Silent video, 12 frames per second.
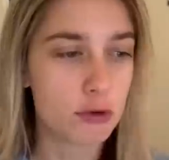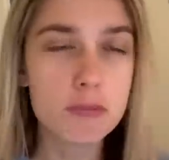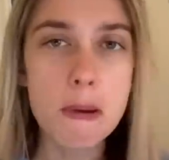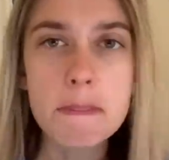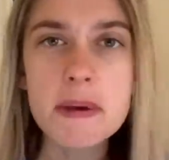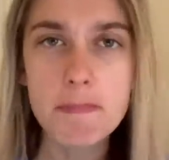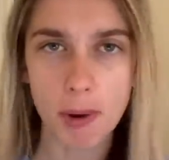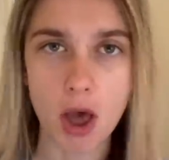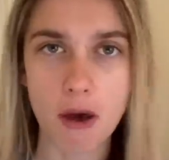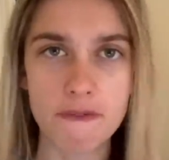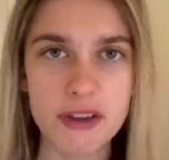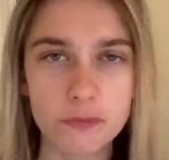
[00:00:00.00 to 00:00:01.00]
who would be
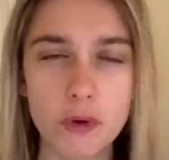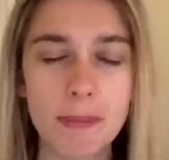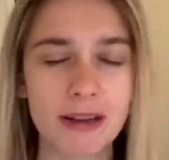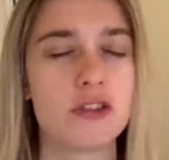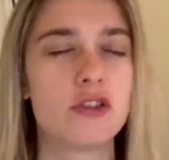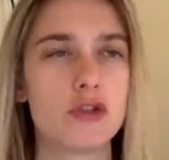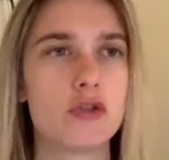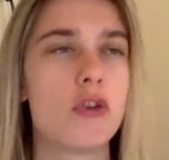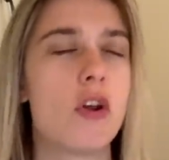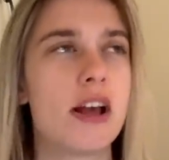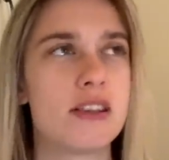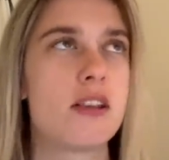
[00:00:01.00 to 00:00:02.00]
perfect for Manchester
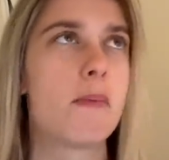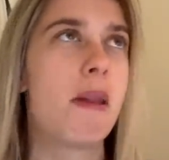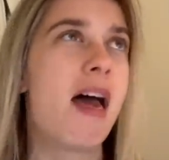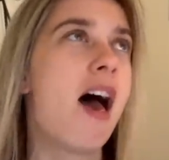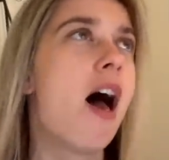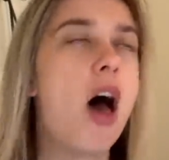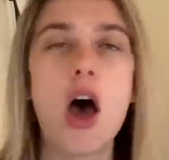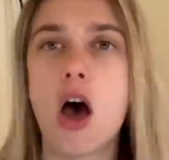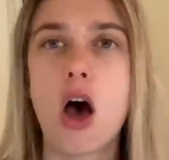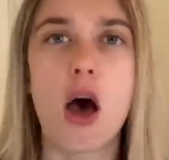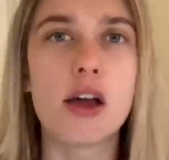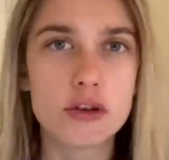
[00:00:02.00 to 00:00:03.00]
United, a player
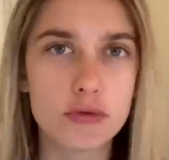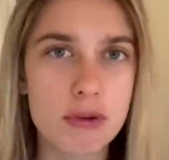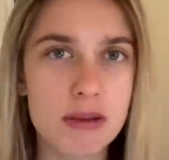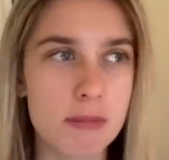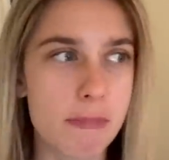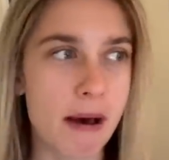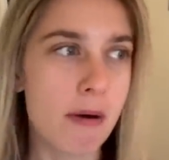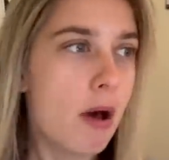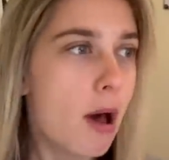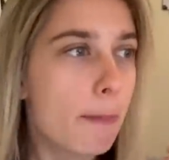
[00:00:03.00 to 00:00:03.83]
I dream about.